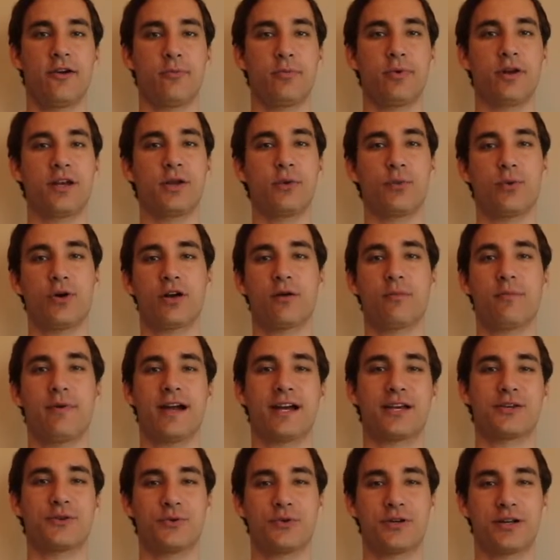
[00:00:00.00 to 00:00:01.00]
everybody, and welcome
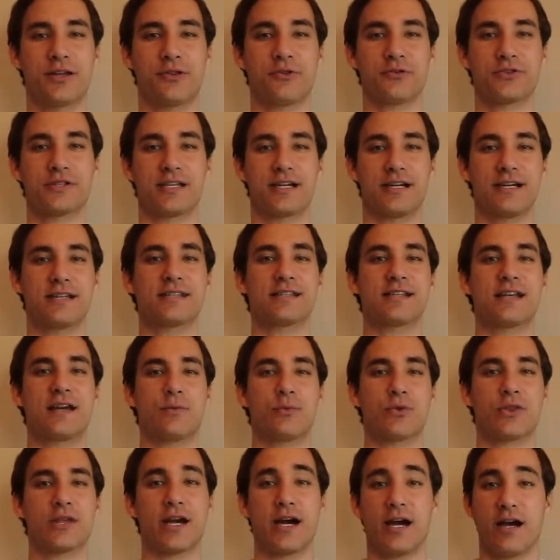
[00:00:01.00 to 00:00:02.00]
back to another Science Time
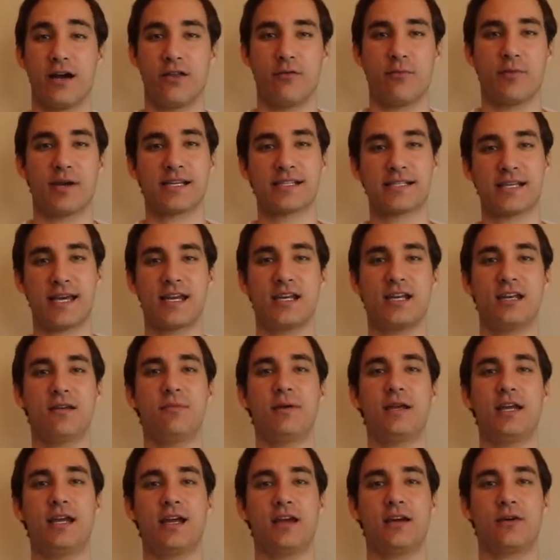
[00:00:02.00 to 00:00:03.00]
with Kyle. I'm excited to
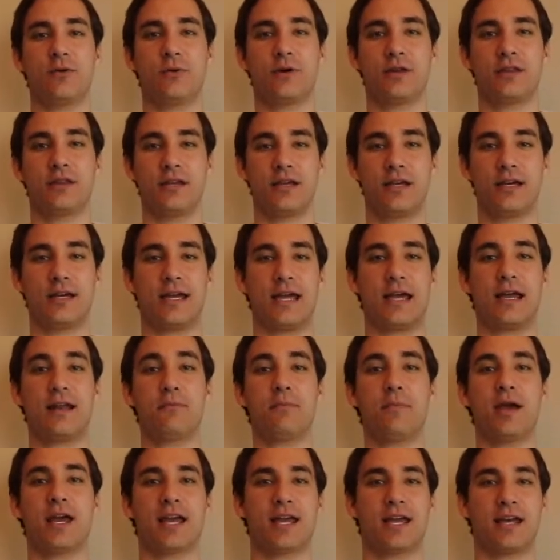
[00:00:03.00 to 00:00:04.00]
be here with you again
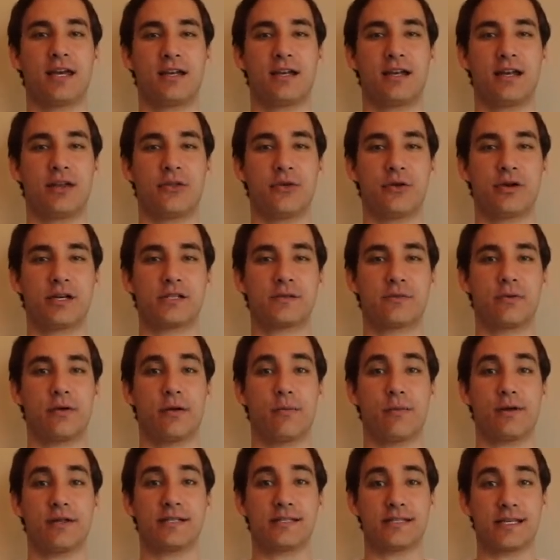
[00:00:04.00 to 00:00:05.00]
making another
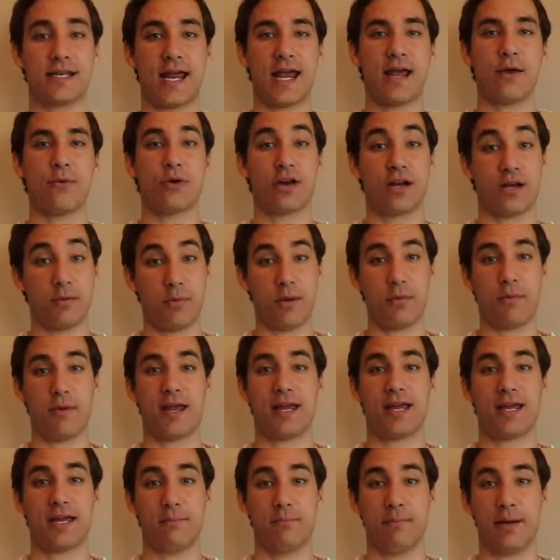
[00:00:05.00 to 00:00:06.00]
experiment. Today we're going to be
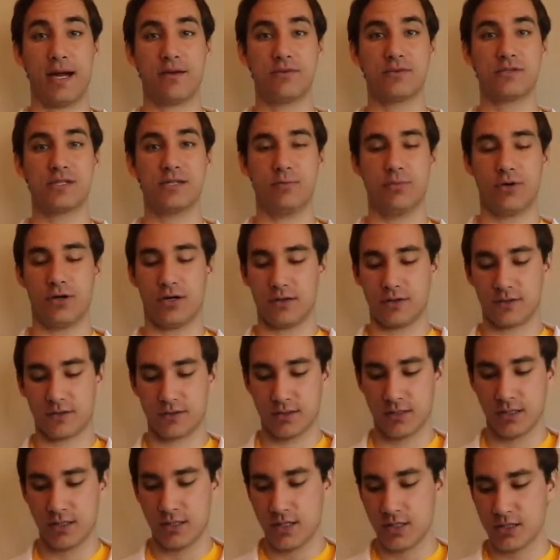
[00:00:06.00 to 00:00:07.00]
making bouncy balls.
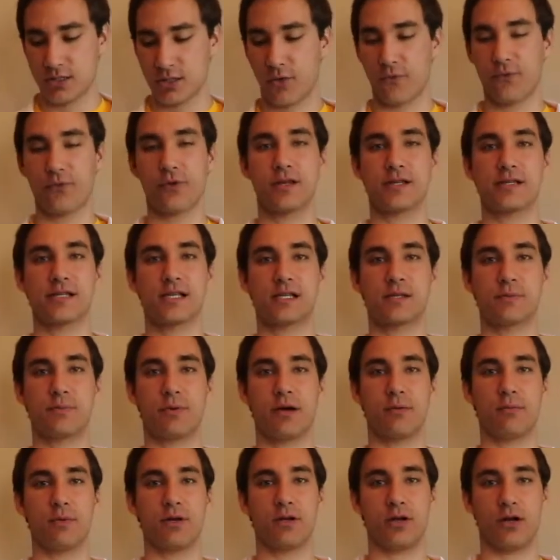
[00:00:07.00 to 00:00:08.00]
So for this
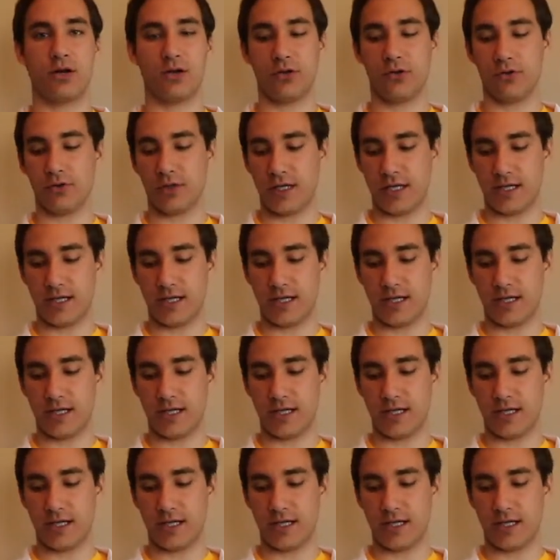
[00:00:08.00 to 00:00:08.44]
experiment all you'll need